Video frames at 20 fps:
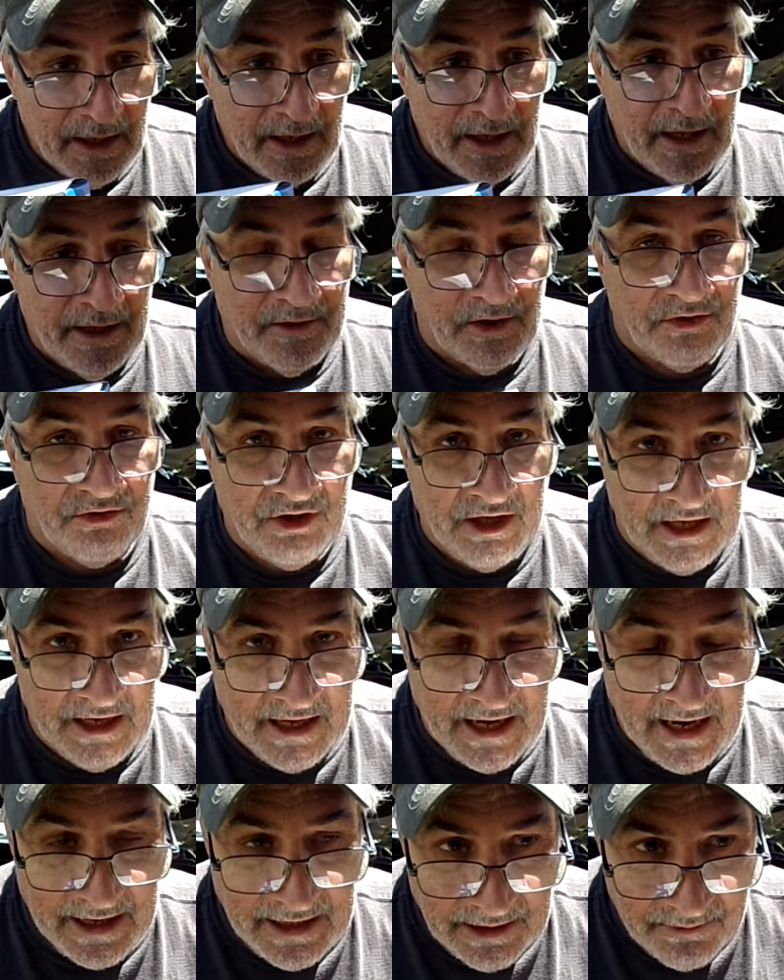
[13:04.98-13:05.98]
This
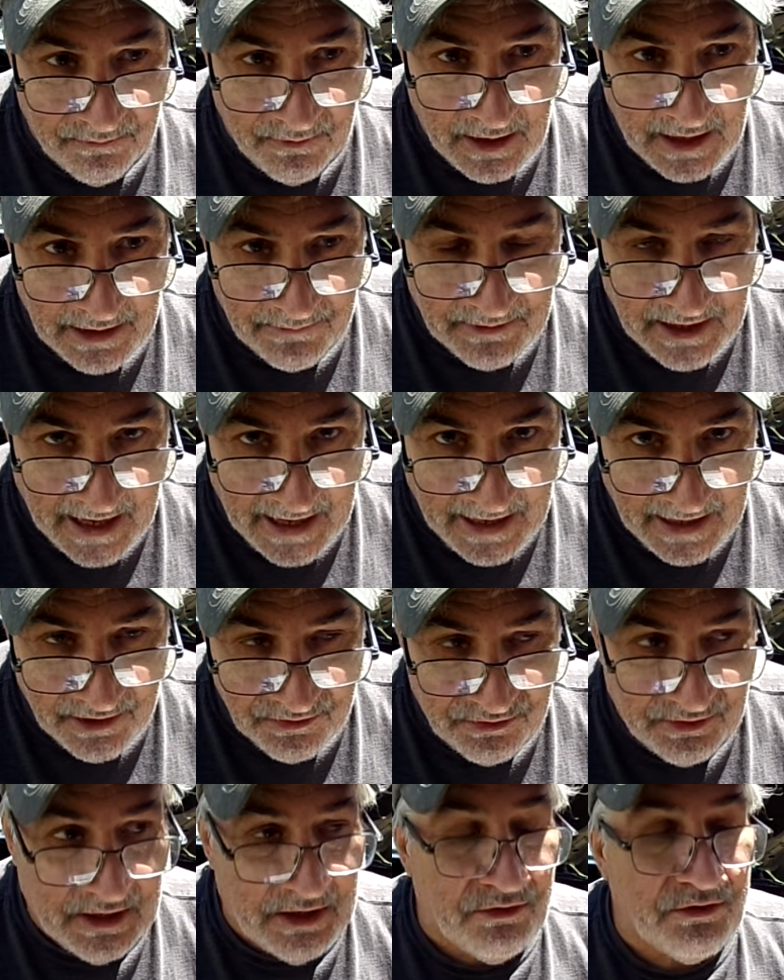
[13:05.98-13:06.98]
E85
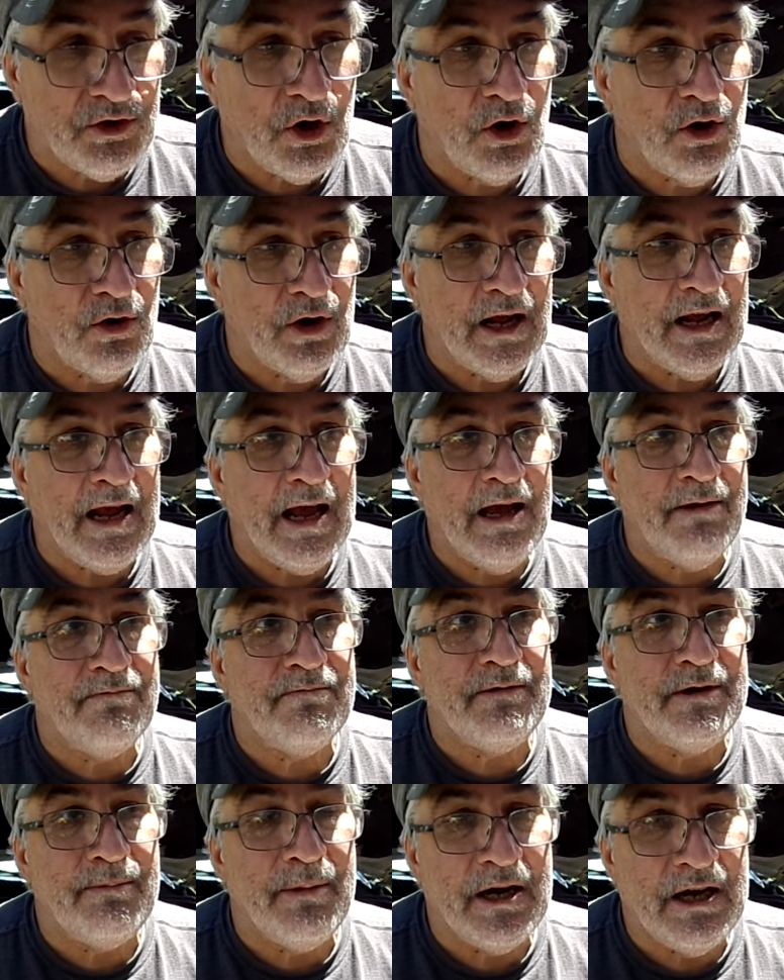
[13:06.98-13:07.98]
gas is turning
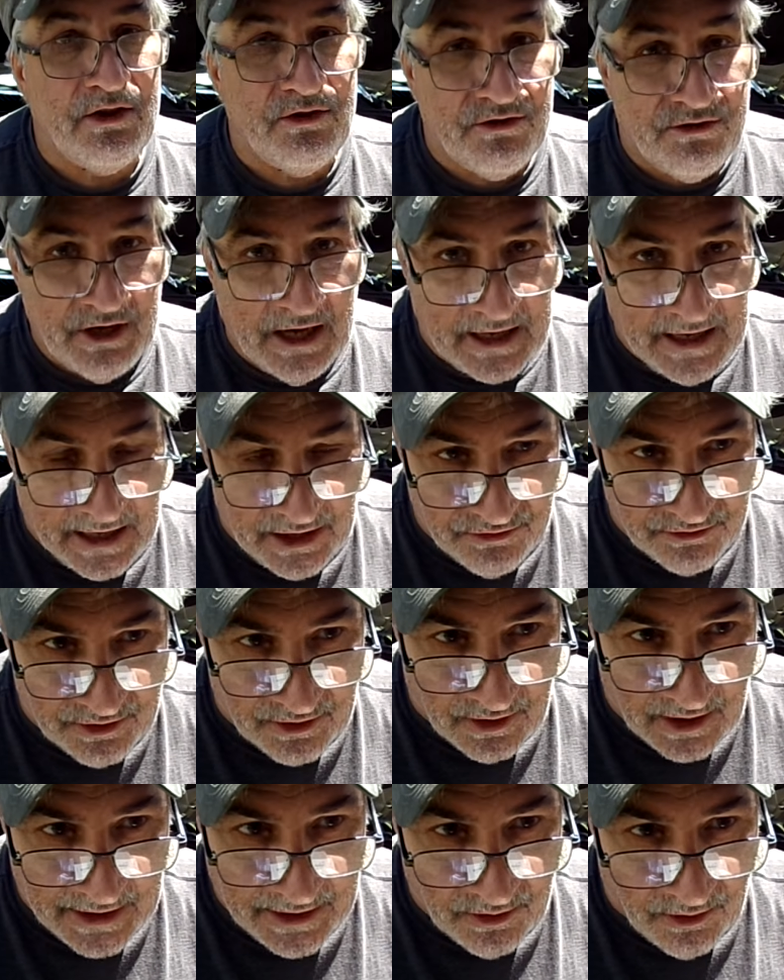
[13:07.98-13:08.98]
everybody's check engine
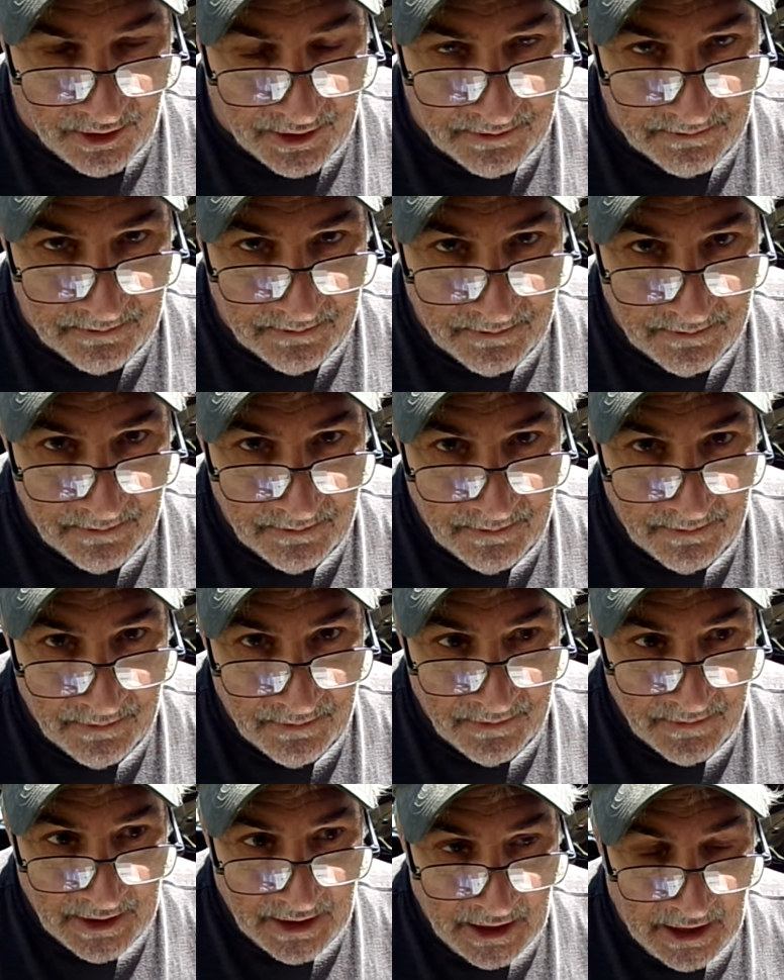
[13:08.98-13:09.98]
light on,
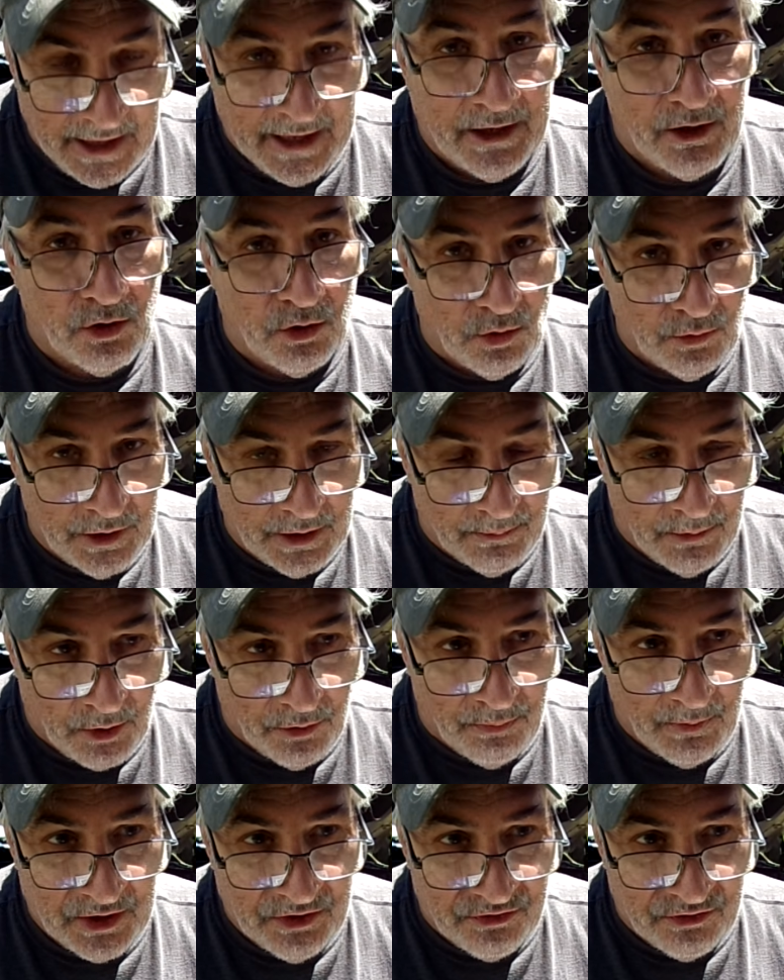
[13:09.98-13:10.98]
including both
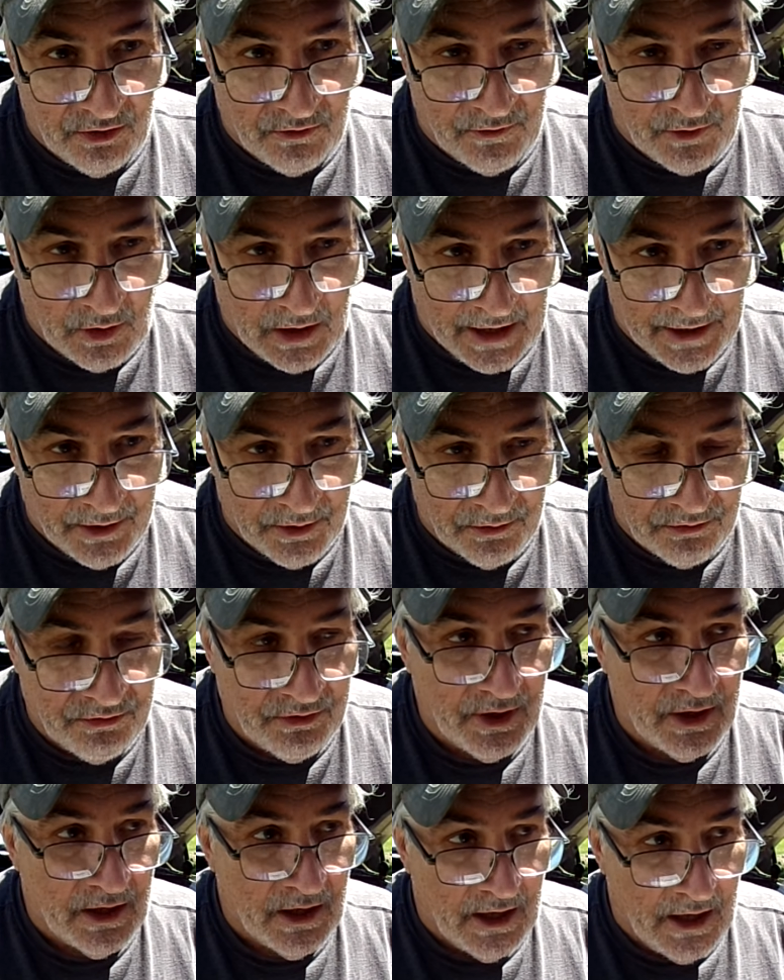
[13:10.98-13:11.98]
my Silverados.
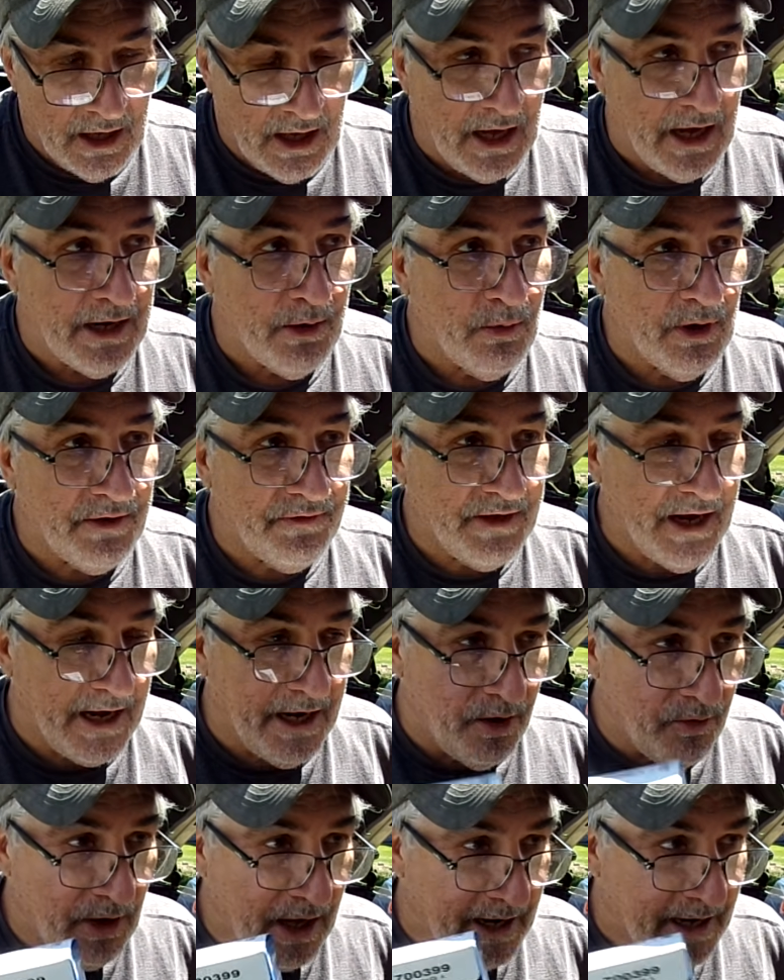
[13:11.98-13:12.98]
I went
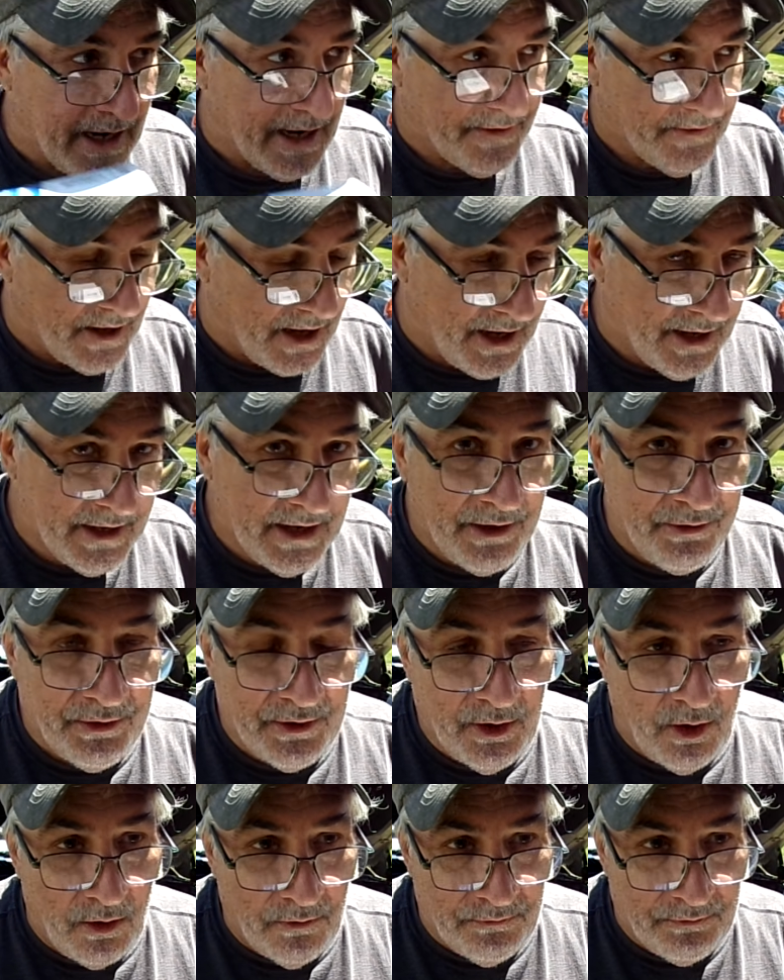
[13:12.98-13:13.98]
down, I got
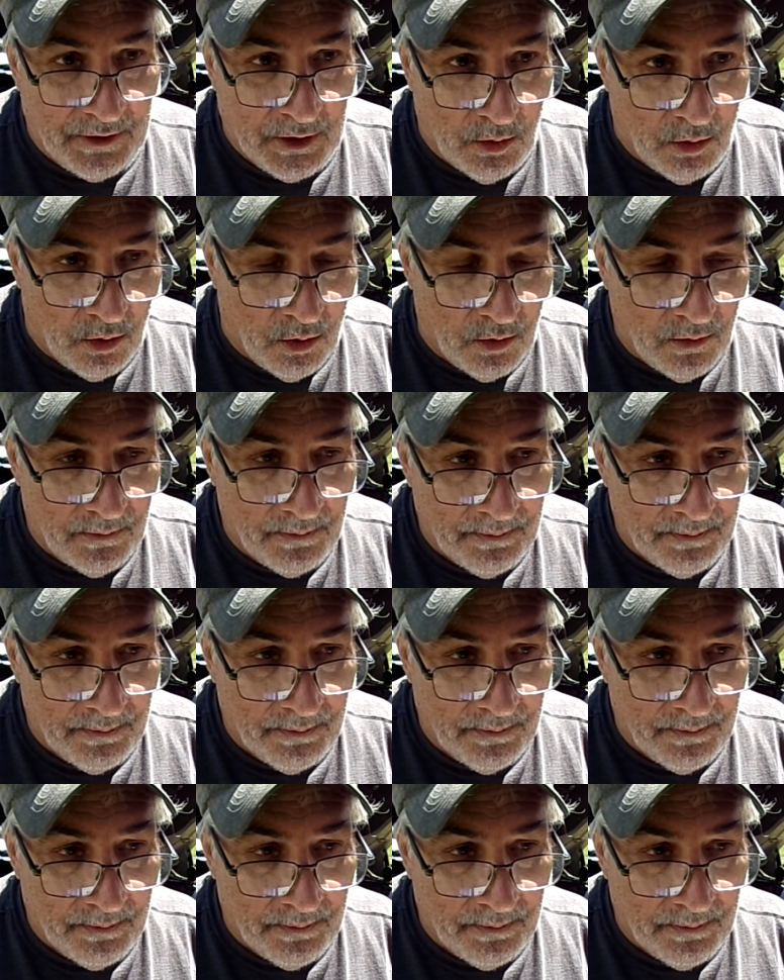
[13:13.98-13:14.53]
non-ethanol fuel.